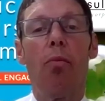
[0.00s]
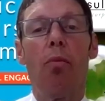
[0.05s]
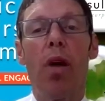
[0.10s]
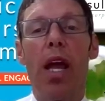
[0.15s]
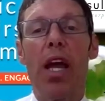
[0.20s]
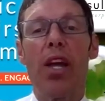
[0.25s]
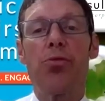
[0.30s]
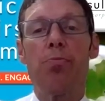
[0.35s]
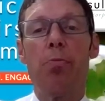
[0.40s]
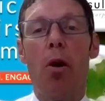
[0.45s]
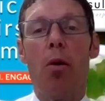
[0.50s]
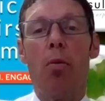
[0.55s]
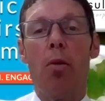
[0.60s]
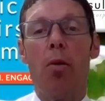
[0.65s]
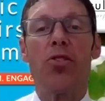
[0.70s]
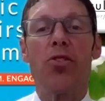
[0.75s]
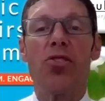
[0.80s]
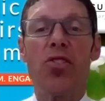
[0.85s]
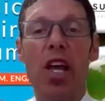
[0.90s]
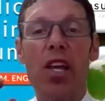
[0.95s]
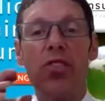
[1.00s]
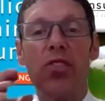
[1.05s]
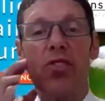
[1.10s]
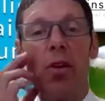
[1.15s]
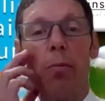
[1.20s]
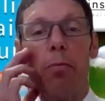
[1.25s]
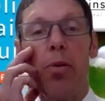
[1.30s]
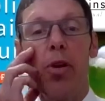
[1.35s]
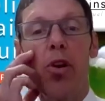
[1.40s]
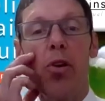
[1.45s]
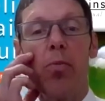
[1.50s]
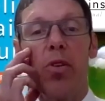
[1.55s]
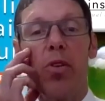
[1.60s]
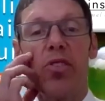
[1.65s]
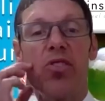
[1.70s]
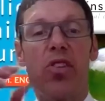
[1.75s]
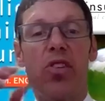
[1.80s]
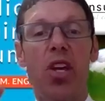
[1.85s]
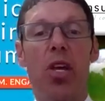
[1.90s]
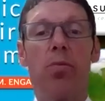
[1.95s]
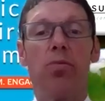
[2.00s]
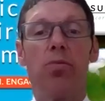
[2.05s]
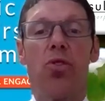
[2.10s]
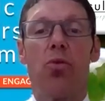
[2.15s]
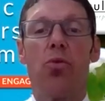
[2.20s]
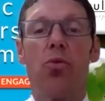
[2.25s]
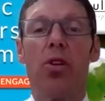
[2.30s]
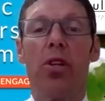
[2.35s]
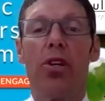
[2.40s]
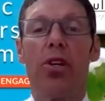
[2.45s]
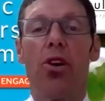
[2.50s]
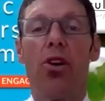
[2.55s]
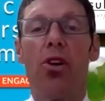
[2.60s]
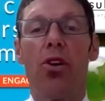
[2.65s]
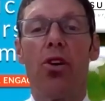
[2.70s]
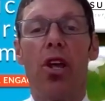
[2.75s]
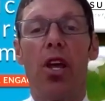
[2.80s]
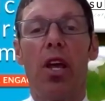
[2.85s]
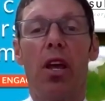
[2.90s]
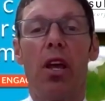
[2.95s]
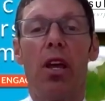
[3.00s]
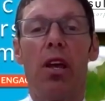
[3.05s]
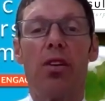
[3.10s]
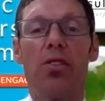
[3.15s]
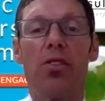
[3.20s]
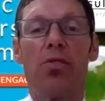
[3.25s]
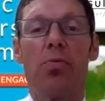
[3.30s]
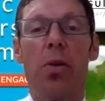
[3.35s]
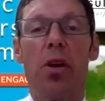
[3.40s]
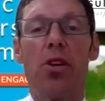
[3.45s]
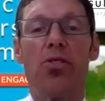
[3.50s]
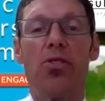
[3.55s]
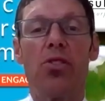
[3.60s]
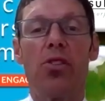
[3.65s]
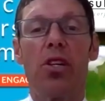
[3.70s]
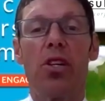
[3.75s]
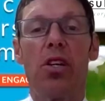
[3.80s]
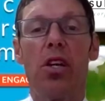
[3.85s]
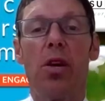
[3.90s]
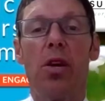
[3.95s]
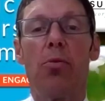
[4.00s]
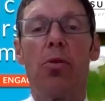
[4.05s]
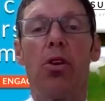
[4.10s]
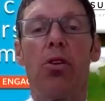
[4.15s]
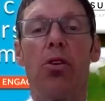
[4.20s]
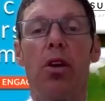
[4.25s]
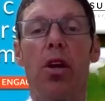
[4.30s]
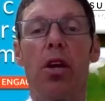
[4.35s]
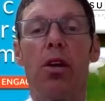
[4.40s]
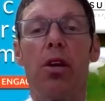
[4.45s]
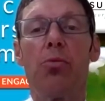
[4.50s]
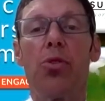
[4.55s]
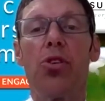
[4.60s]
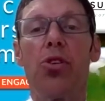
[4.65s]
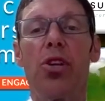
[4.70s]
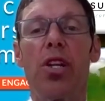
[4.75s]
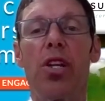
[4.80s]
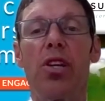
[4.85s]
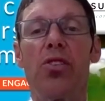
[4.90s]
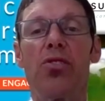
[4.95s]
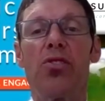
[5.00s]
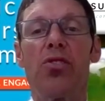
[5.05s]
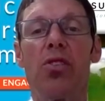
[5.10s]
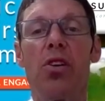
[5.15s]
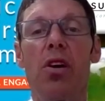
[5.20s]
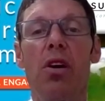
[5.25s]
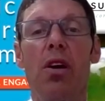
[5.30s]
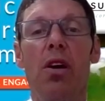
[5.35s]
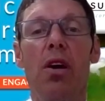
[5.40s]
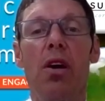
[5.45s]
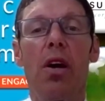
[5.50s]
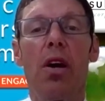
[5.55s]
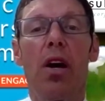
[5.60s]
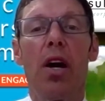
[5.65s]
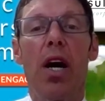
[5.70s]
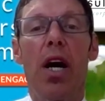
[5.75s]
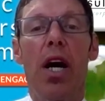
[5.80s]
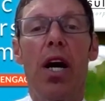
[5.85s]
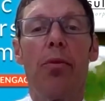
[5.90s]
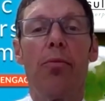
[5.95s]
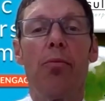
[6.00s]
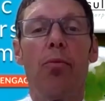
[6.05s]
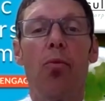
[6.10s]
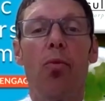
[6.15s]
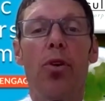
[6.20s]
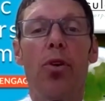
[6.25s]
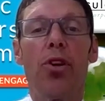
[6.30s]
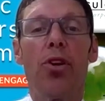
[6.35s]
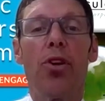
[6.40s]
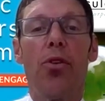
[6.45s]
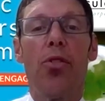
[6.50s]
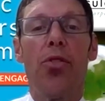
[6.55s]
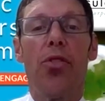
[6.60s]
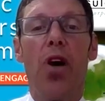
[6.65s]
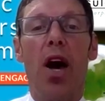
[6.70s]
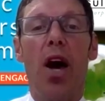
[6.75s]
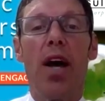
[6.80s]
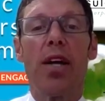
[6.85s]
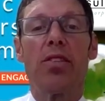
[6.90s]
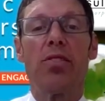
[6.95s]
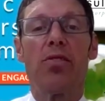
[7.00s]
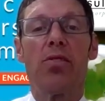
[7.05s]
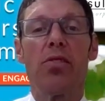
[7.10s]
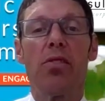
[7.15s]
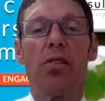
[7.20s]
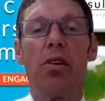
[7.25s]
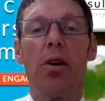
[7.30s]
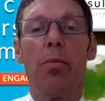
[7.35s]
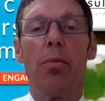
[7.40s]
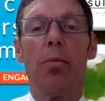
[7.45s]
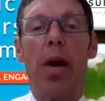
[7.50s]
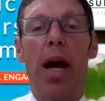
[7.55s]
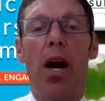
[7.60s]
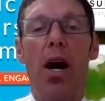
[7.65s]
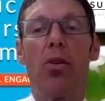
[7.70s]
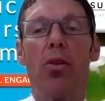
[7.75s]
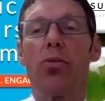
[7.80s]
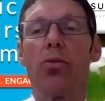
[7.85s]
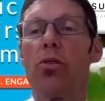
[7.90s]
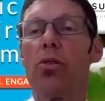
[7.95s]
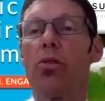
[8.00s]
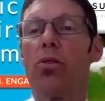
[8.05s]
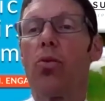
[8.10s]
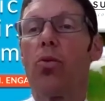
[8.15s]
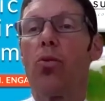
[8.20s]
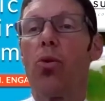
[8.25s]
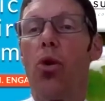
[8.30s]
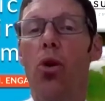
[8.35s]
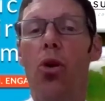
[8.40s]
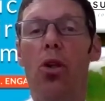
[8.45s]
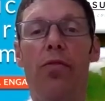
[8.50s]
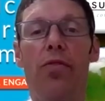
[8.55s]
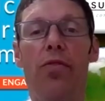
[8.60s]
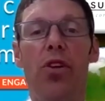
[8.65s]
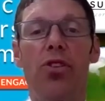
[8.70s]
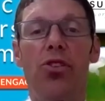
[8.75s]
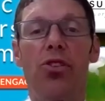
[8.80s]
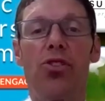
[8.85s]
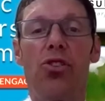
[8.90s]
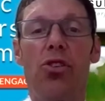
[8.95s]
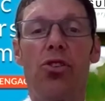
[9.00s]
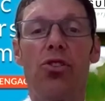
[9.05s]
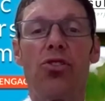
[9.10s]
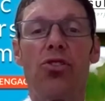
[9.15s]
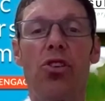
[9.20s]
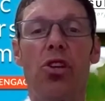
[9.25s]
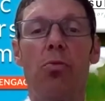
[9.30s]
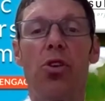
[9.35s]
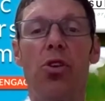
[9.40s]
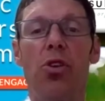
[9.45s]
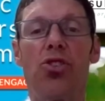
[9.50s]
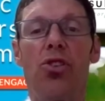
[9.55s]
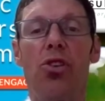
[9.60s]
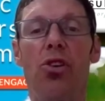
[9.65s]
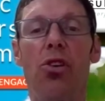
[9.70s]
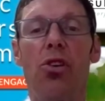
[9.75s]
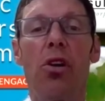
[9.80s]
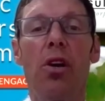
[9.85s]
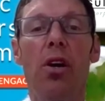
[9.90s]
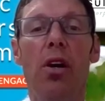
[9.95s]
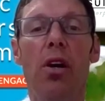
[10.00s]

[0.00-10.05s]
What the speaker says: H. Parmar states that pyramid schemes are really hurting, especially immigrant communities. What are your thoughts about the role of the insurance commissioner